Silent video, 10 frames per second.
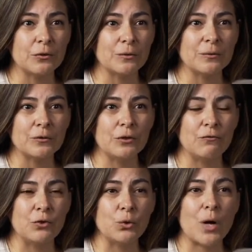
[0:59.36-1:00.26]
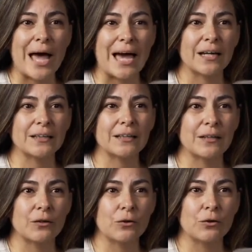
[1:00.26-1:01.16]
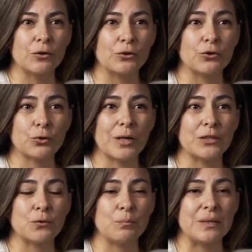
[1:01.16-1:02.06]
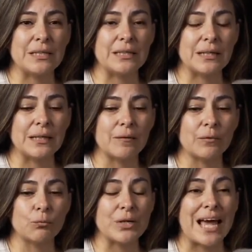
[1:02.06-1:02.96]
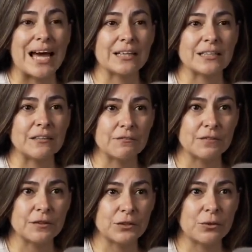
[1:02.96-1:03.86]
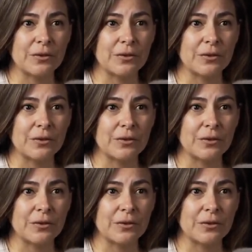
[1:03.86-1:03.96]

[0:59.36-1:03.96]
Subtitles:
If you act or you try to be reactive to